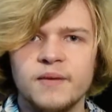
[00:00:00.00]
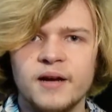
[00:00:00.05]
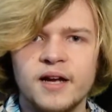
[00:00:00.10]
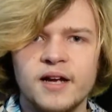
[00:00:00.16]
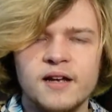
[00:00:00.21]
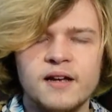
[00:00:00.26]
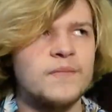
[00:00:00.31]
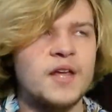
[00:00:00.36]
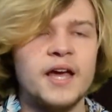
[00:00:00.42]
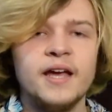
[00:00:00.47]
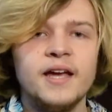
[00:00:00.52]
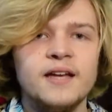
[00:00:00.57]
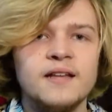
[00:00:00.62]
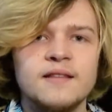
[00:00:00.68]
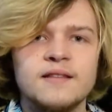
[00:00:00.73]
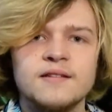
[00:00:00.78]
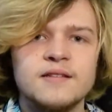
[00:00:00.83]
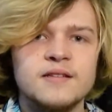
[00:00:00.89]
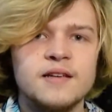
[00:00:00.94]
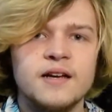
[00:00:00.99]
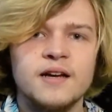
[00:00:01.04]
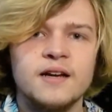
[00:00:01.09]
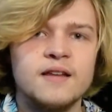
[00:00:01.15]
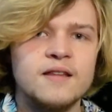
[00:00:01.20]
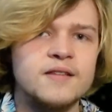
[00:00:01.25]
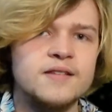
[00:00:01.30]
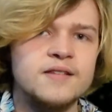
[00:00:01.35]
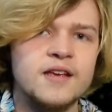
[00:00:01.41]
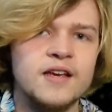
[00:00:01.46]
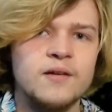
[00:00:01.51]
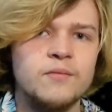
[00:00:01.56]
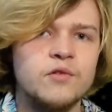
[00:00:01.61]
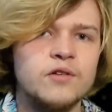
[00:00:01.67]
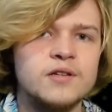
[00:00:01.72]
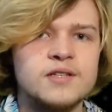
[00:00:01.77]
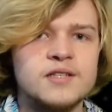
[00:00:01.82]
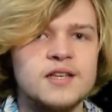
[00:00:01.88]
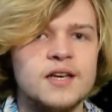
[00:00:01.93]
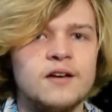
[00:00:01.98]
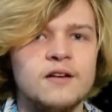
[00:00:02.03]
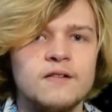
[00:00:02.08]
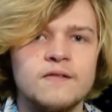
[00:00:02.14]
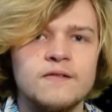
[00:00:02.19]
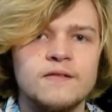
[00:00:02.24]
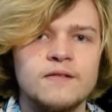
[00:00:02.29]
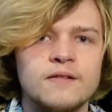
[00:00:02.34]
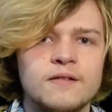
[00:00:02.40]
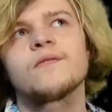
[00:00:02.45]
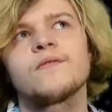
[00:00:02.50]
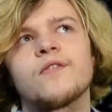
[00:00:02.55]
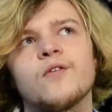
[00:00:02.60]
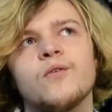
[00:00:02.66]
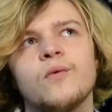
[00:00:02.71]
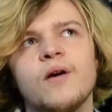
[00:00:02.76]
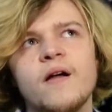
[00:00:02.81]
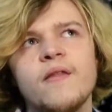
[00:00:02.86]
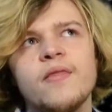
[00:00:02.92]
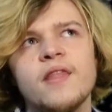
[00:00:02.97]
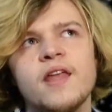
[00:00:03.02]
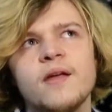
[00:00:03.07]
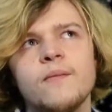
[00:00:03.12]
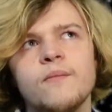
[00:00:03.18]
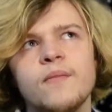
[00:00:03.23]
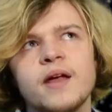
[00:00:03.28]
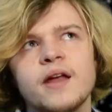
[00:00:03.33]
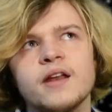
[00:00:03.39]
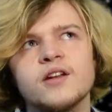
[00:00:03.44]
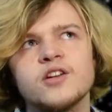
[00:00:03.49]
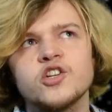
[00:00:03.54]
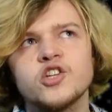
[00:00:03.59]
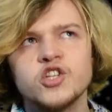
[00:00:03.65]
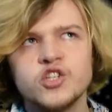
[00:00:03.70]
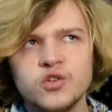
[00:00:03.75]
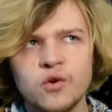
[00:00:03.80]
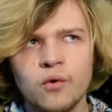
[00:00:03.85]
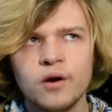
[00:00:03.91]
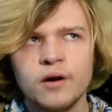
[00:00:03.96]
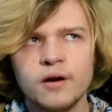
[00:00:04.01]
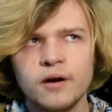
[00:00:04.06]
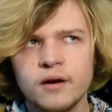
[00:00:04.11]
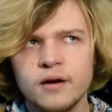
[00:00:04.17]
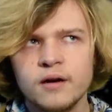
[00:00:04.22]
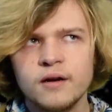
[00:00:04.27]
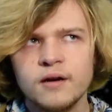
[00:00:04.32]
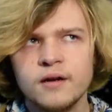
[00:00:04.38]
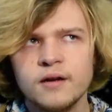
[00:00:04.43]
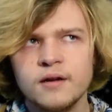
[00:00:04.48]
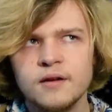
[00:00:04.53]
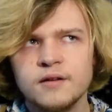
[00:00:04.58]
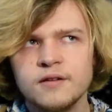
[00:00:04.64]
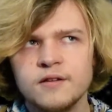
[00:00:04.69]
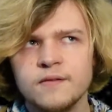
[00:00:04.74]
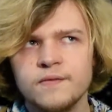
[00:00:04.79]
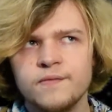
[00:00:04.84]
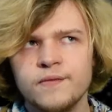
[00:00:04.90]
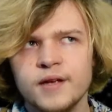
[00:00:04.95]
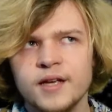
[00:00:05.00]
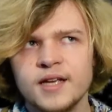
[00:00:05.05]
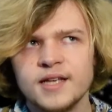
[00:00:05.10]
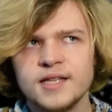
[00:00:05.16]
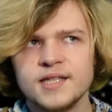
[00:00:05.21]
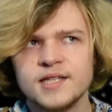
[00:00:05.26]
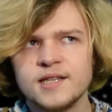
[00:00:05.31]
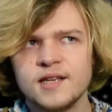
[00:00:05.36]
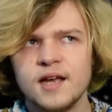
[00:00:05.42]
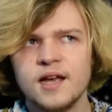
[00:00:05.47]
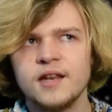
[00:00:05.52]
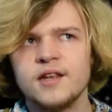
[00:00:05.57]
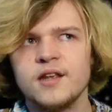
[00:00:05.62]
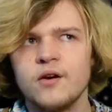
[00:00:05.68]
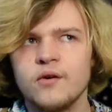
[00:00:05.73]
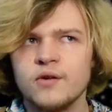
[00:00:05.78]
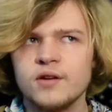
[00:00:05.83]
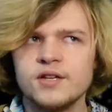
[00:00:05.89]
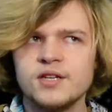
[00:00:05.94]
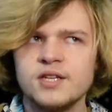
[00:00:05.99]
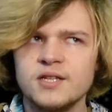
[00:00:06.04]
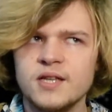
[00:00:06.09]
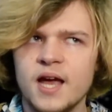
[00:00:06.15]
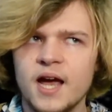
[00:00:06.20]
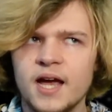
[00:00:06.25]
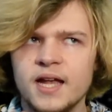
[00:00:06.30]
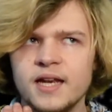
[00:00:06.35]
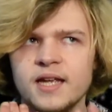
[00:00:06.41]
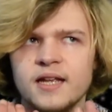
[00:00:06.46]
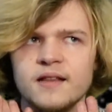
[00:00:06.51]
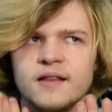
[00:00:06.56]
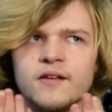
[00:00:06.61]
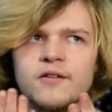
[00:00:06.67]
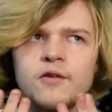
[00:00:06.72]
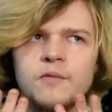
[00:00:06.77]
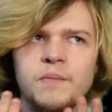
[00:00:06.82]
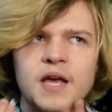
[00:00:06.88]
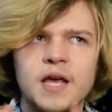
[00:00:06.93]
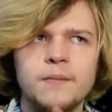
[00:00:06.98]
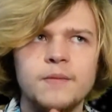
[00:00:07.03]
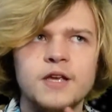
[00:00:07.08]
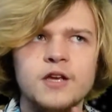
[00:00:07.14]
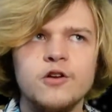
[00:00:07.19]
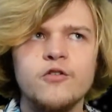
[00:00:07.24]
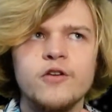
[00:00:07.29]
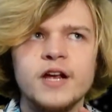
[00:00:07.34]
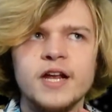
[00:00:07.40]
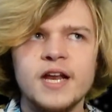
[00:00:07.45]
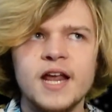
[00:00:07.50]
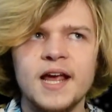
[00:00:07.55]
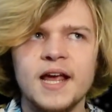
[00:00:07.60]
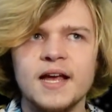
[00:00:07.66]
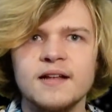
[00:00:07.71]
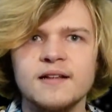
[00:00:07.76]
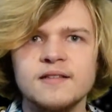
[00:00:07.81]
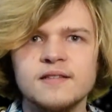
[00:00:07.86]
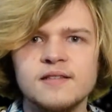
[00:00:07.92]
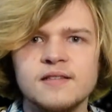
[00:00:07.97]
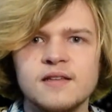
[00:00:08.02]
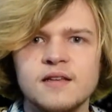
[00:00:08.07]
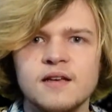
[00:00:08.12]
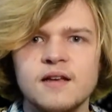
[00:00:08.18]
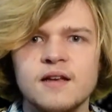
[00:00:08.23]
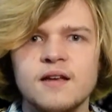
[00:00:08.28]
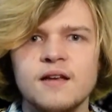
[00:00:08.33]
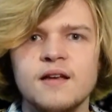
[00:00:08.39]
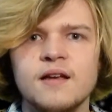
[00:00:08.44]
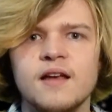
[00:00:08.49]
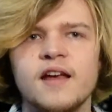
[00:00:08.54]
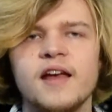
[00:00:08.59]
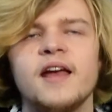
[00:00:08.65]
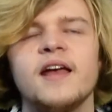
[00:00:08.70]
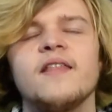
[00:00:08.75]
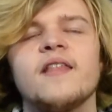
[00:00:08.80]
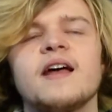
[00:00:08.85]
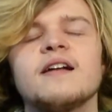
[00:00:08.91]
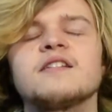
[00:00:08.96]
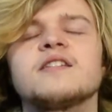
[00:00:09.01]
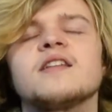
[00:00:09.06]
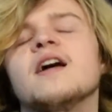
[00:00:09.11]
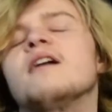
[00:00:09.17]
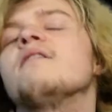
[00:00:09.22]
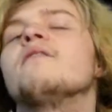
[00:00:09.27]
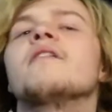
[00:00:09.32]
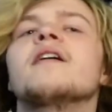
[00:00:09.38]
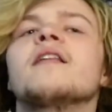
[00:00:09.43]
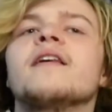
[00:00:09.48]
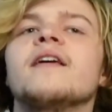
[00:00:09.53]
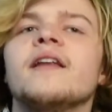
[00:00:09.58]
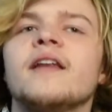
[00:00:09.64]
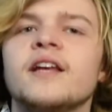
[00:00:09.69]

bay, I hate the design of the saber itself. For one, they made it shorter to fit inside Yoda's tiny little baby green hands, and that's not really an